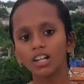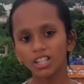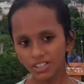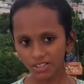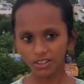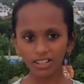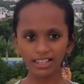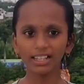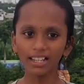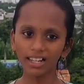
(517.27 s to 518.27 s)
So
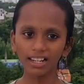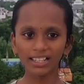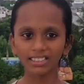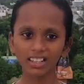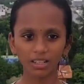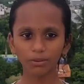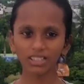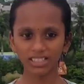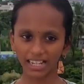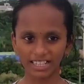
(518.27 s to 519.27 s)
let's learn about
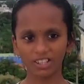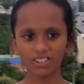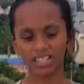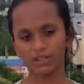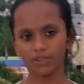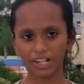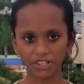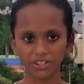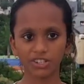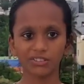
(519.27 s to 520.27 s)
this endocrine
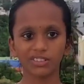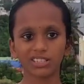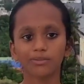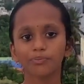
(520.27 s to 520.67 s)
functions of this.